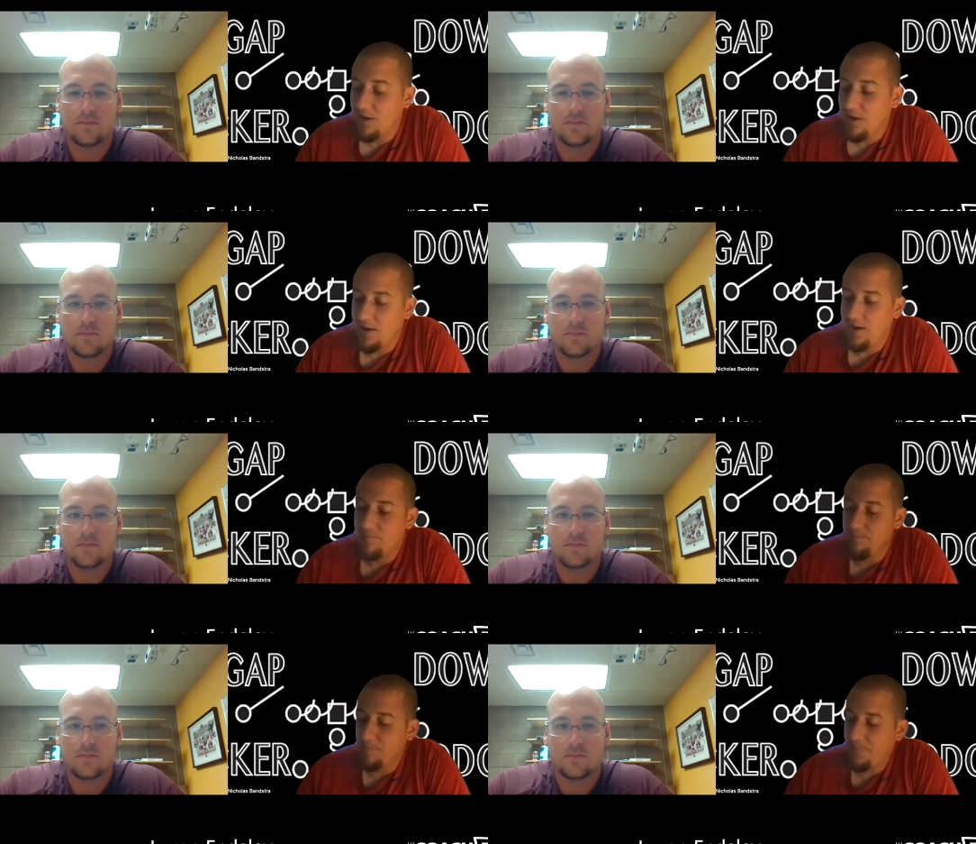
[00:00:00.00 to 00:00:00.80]

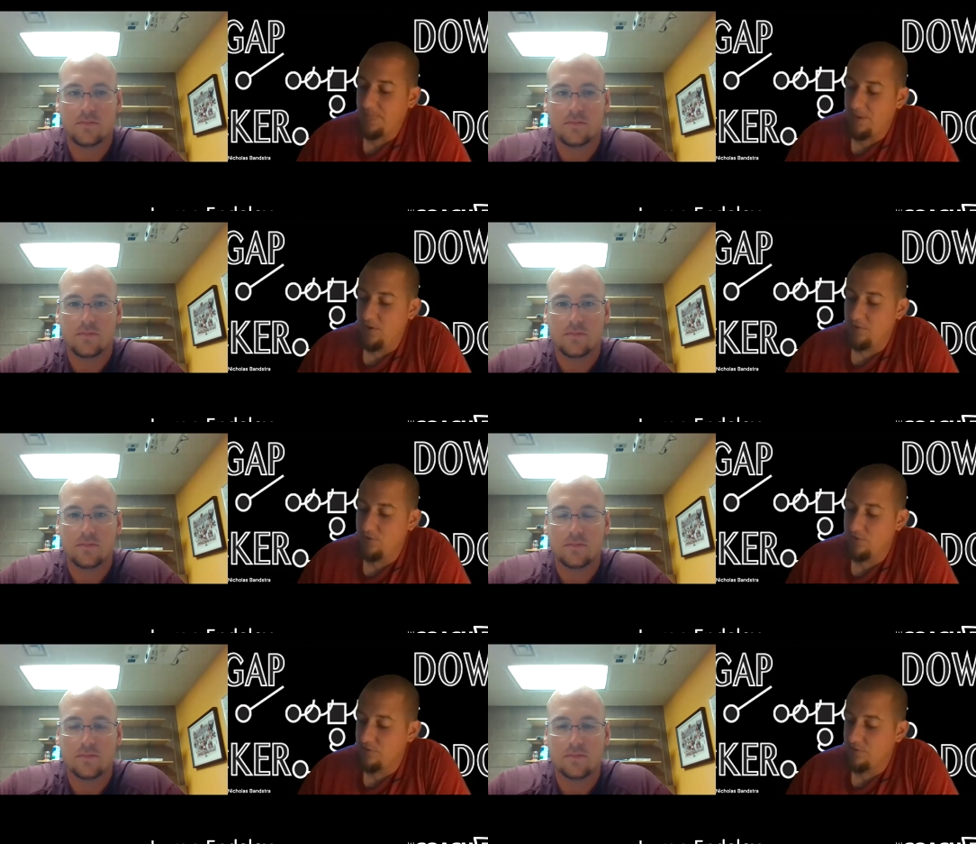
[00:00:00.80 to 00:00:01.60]
Speaker 1: Um,
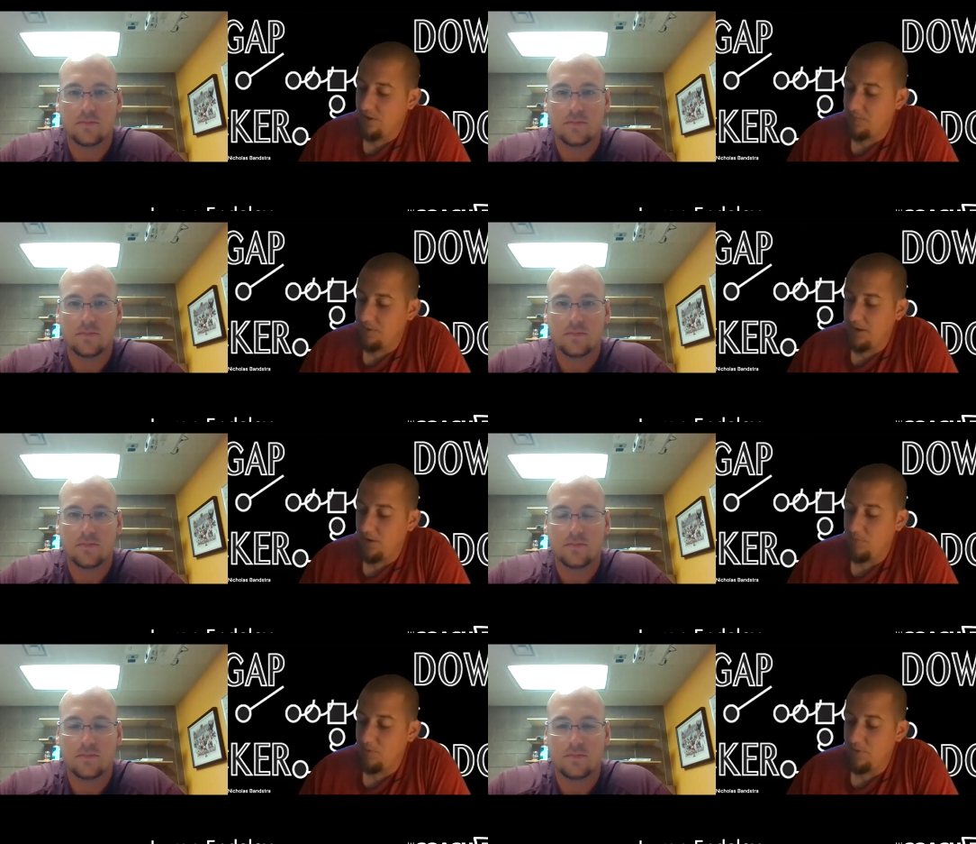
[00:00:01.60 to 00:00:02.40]
coach, I mean, I
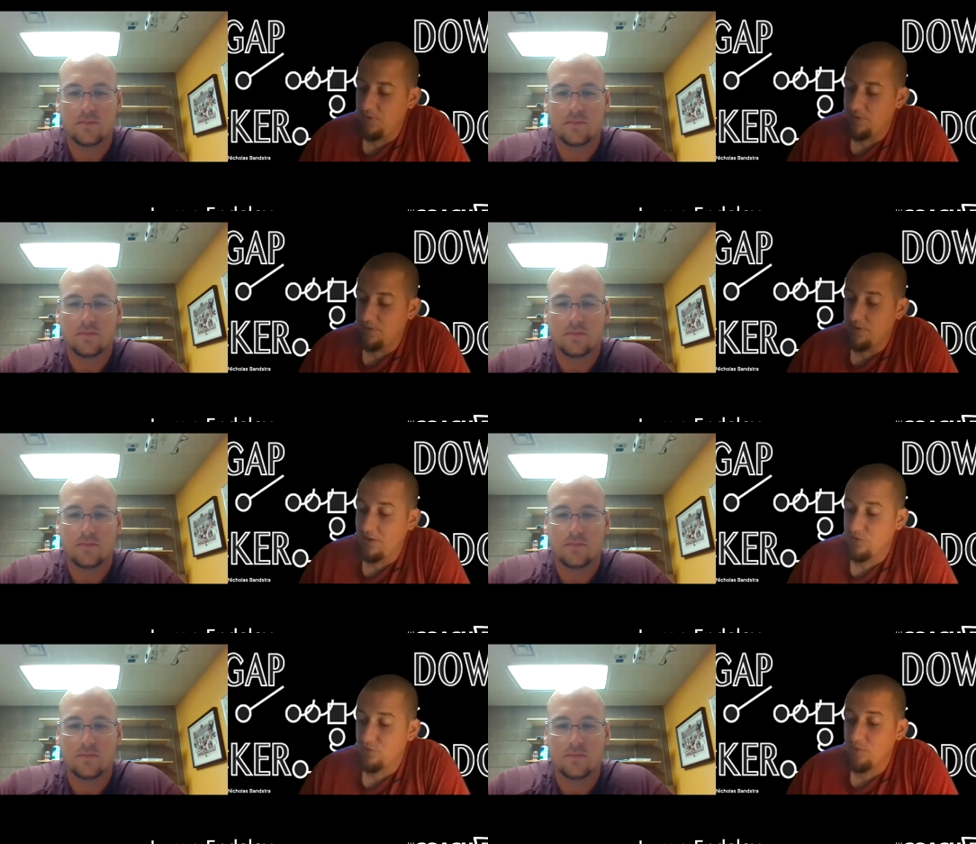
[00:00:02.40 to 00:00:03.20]
hope you have an
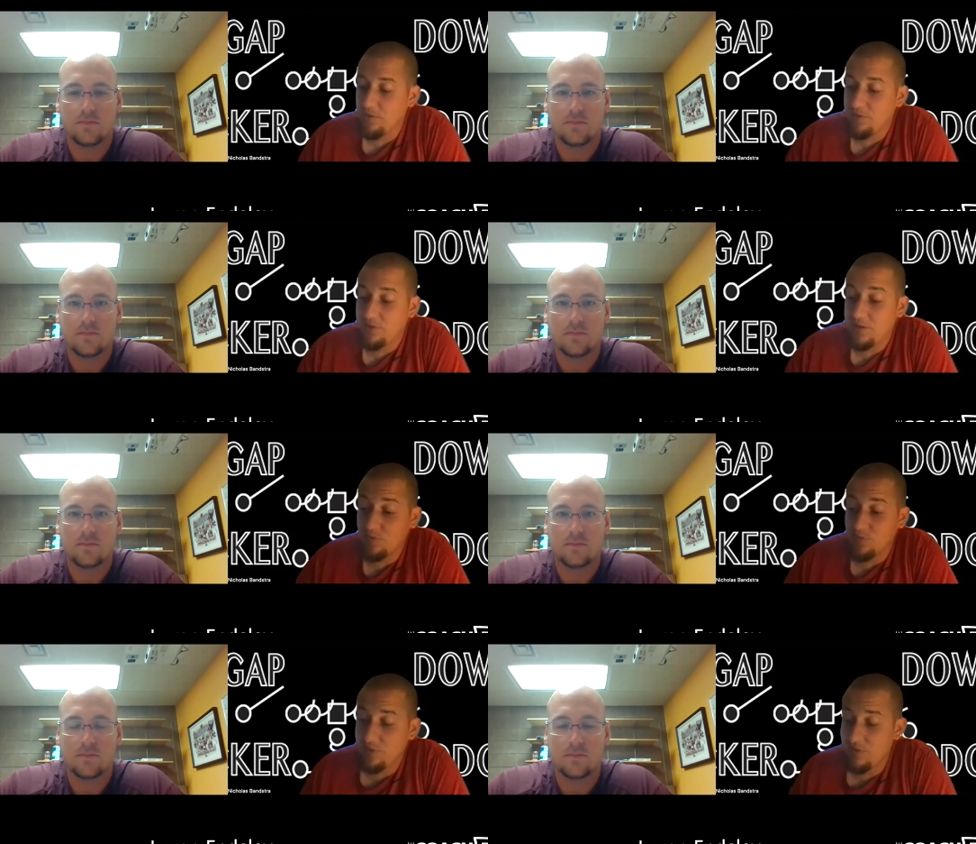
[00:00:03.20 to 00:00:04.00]
extremely
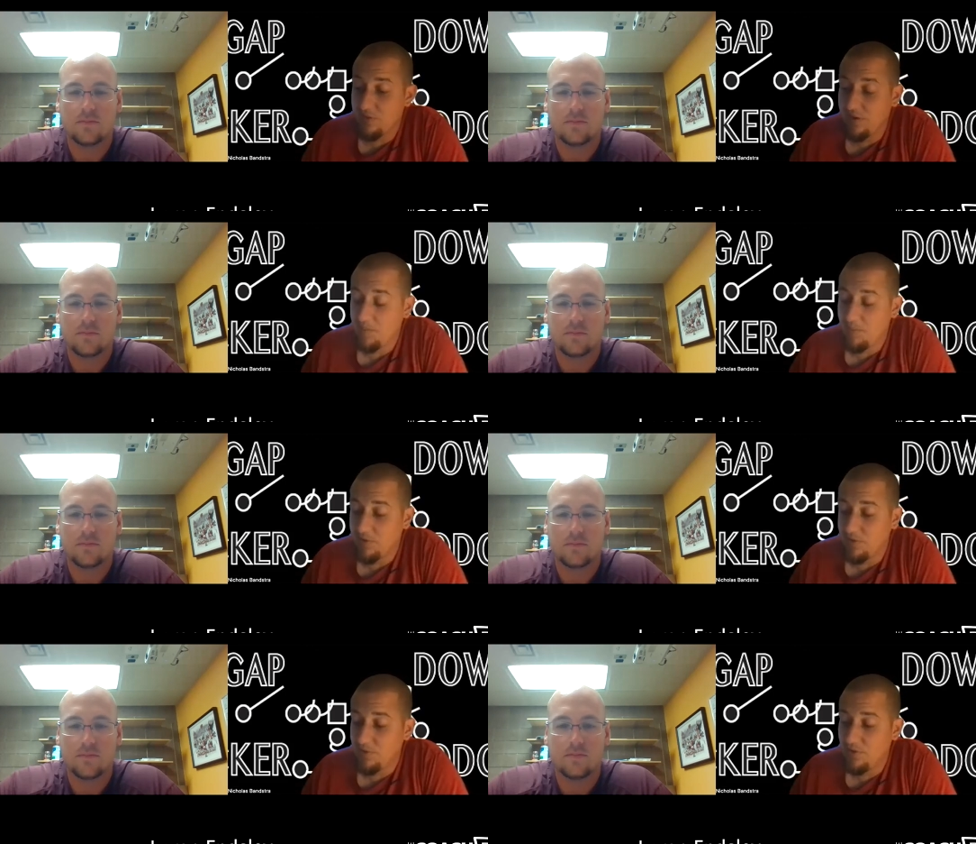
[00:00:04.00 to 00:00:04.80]
successful season there at
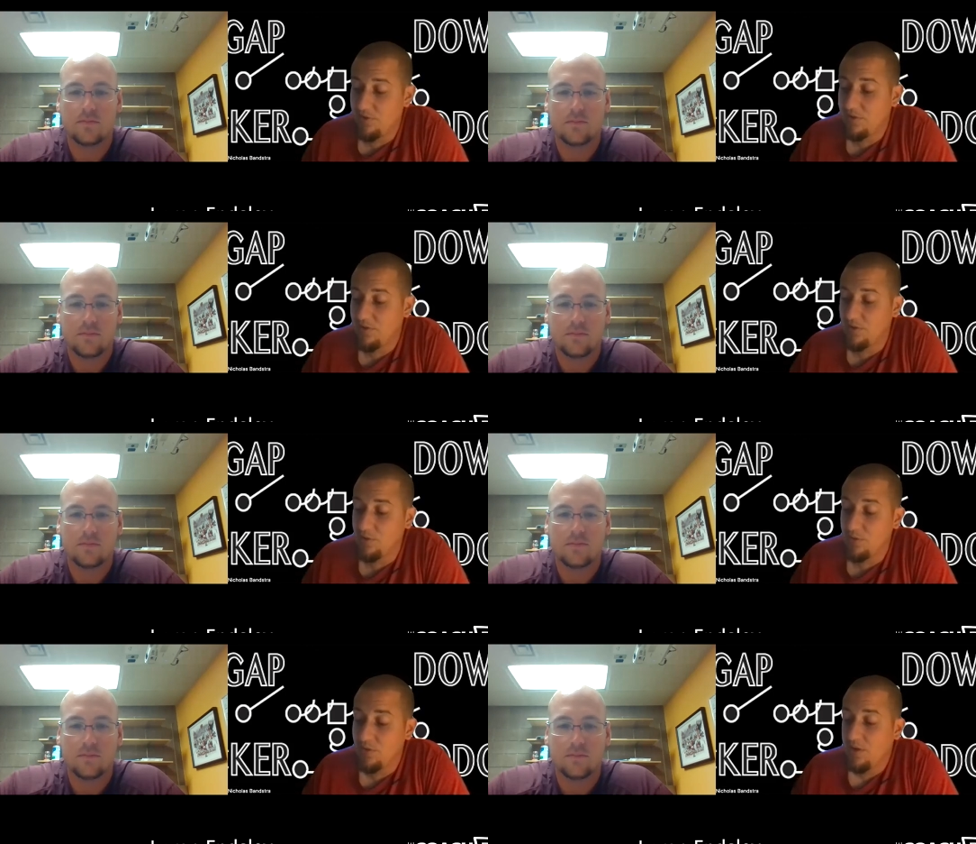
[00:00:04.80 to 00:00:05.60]
Minnesota Duluth.